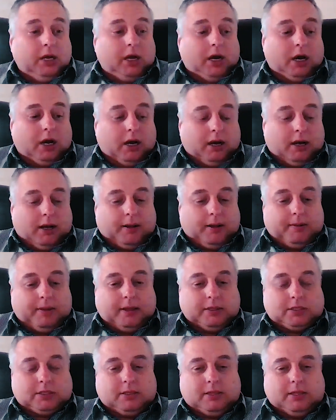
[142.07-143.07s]

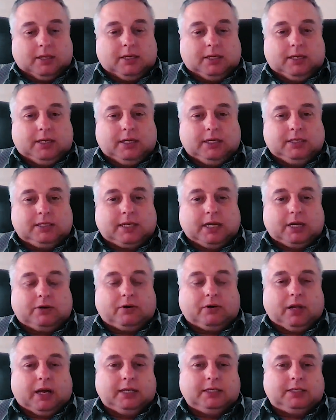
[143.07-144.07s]
it's the
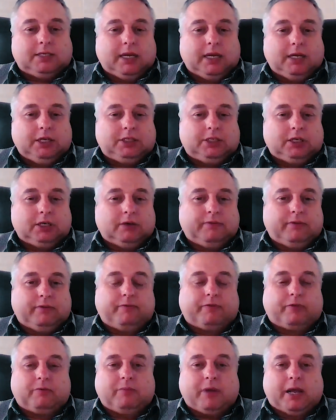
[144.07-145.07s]
decentralization of
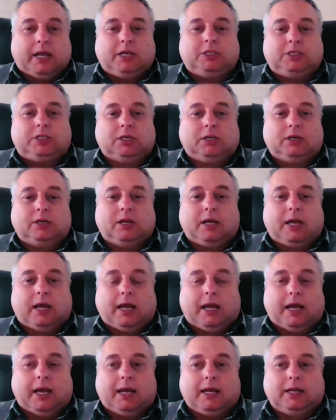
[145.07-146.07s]
information
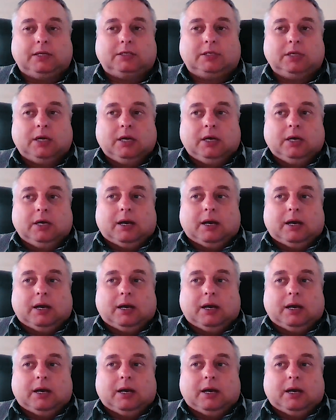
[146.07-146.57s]
and